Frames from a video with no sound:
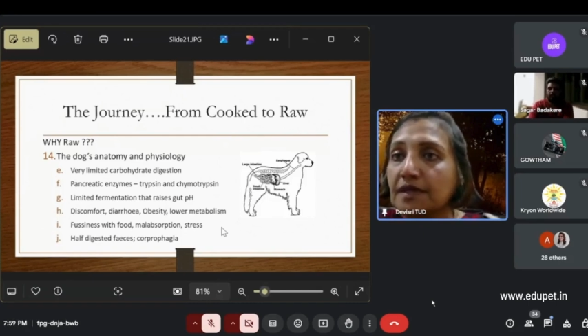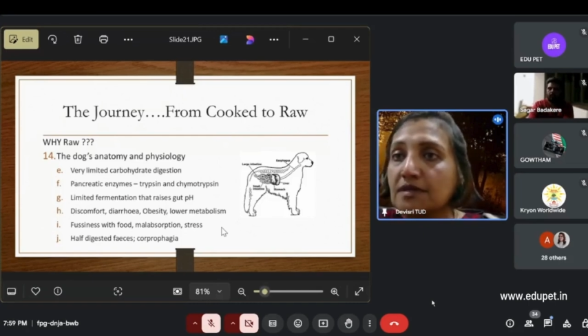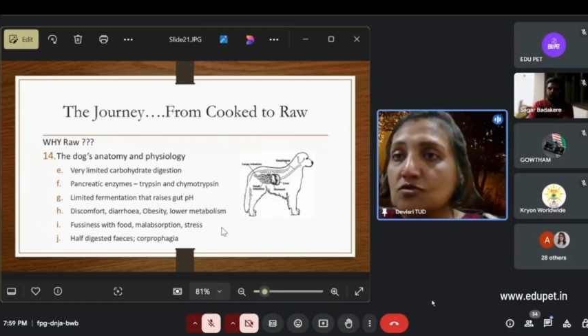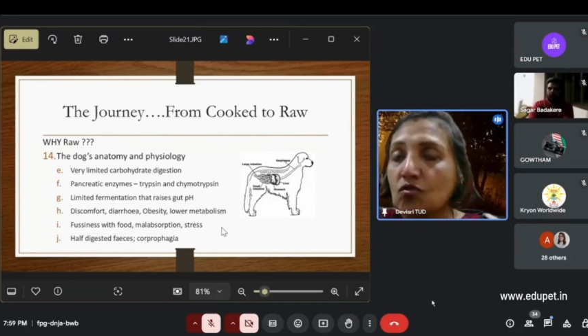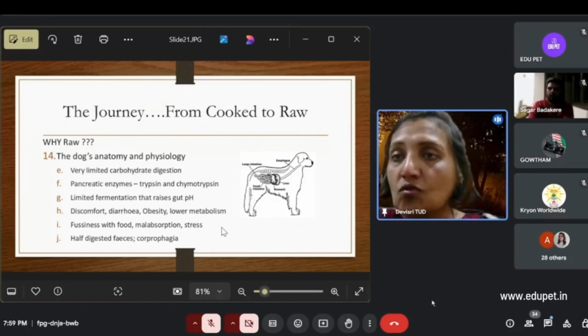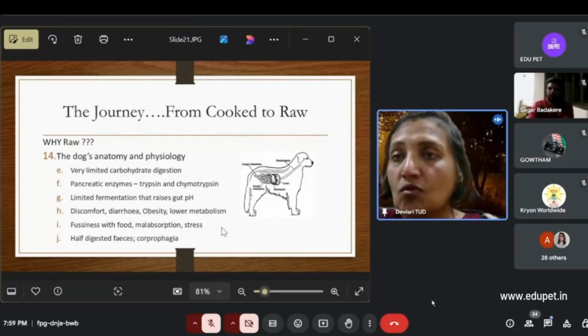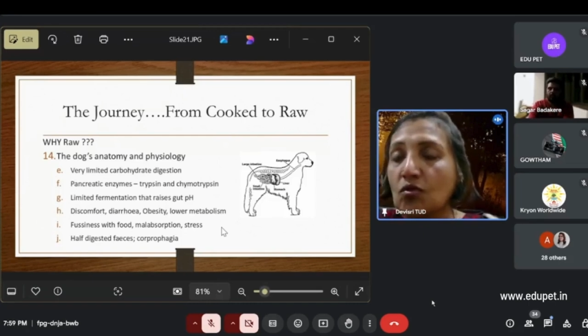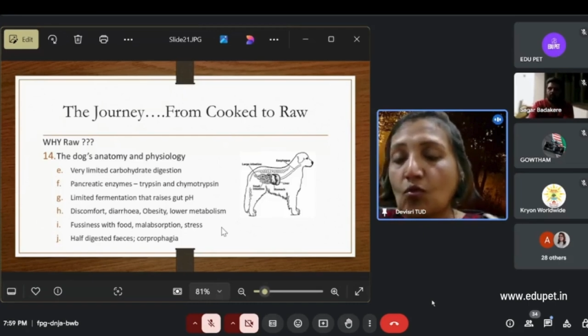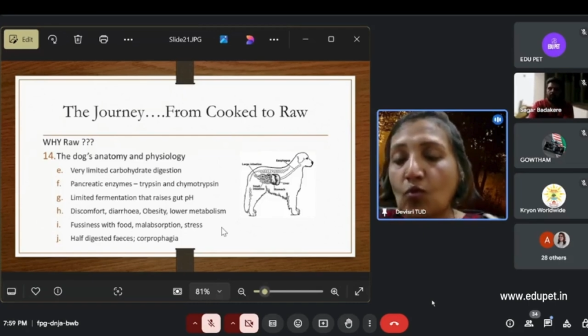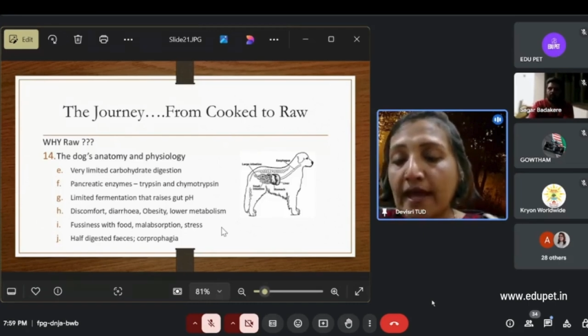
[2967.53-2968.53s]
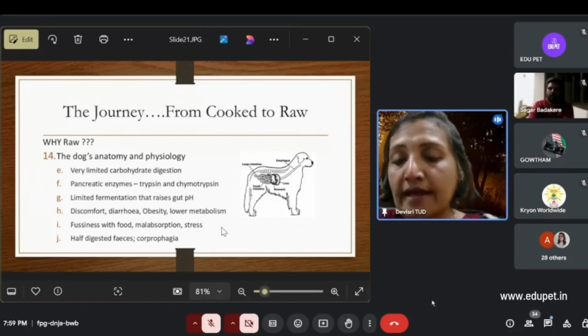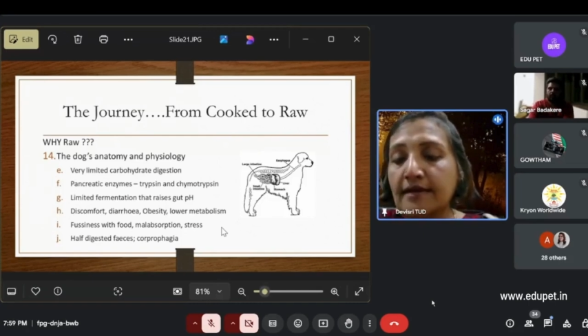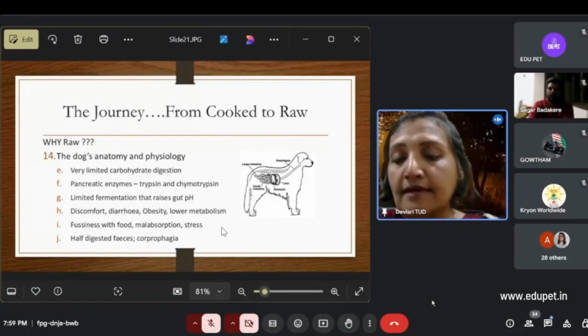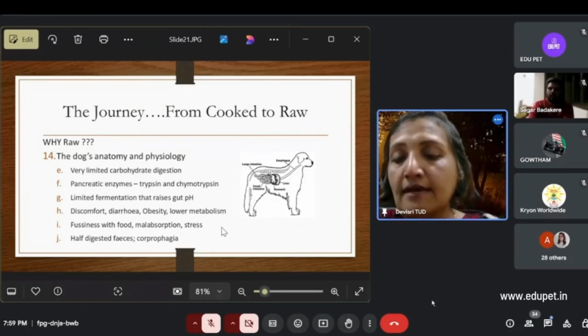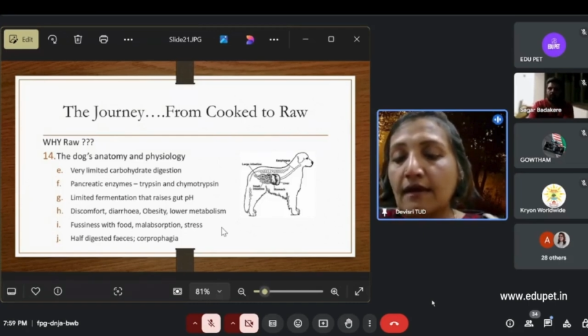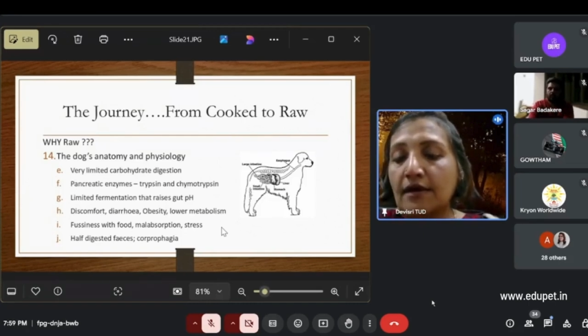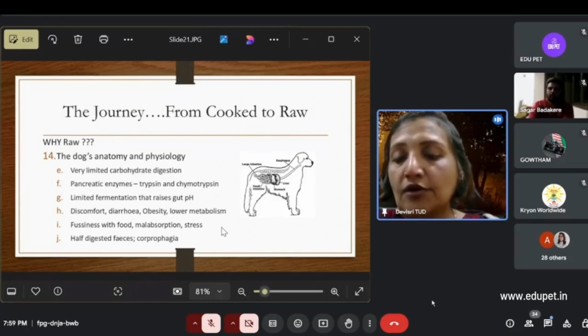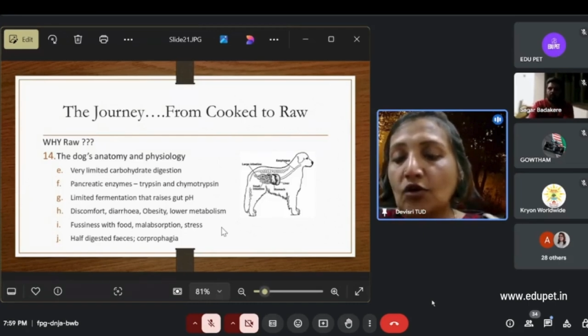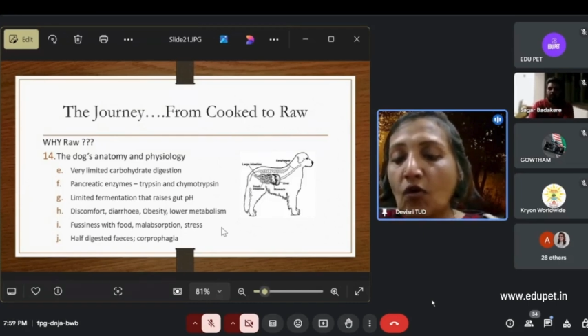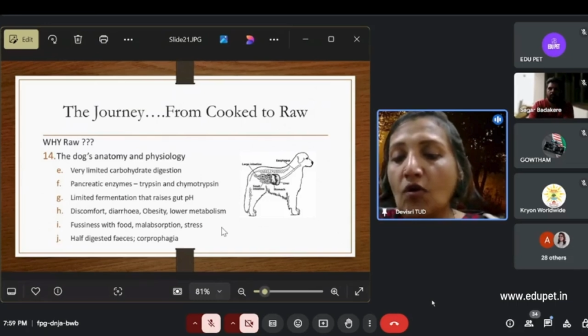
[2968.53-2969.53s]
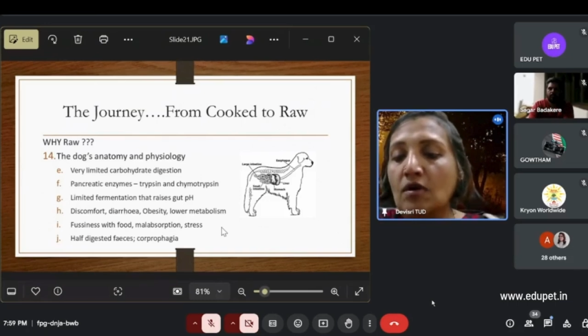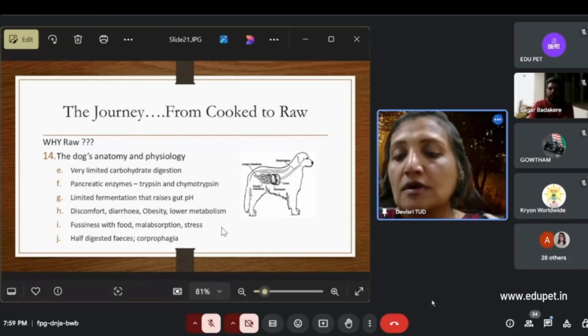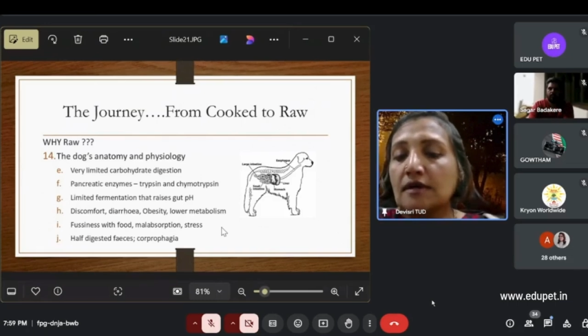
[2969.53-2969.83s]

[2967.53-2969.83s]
So when a dog